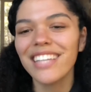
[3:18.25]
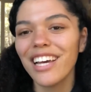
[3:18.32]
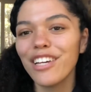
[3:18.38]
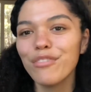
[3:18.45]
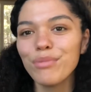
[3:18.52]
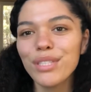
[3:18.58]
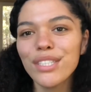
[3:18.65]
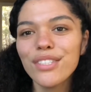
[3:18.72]

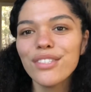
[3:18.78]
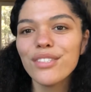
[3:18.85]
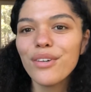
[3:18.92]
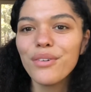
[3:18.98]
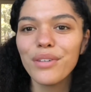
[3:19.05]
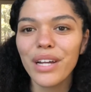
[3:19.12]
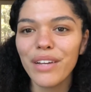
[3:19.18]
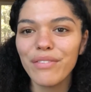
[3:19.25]
I'm just so
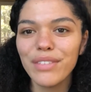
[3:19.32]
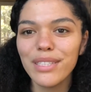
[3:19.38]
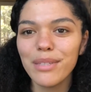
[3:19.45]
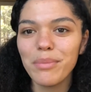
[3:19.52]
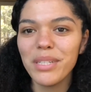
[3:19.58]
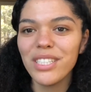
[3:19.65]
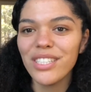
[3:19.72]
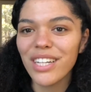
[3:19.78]
grateful to
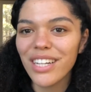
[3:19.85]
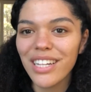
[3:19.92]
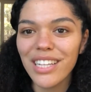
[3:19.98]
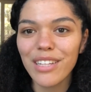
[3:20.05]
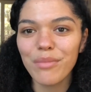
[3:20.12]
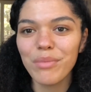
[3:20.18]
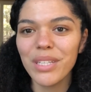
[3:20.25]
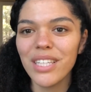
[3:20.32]
be sharing
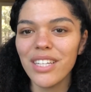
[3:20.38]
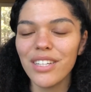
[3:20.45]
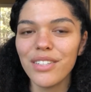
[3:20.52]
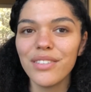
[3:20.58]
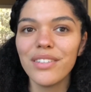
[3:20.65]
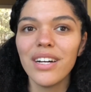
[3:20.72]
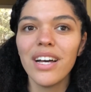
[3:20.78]
them with you.